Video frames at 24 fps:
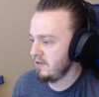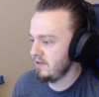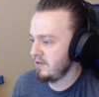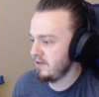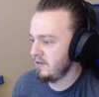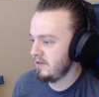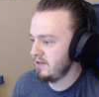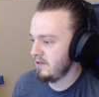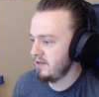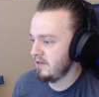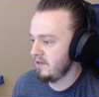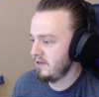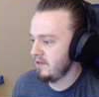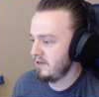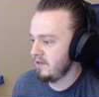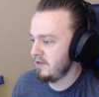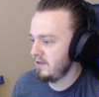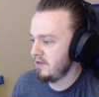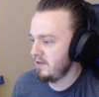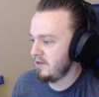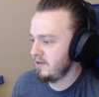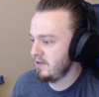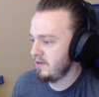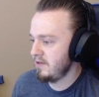
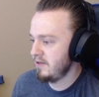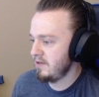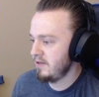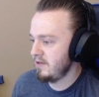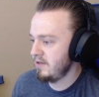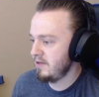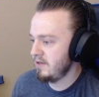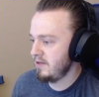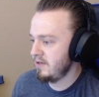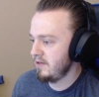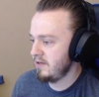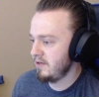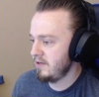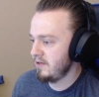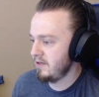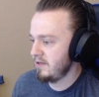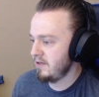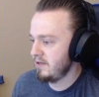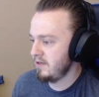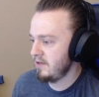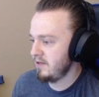(silence)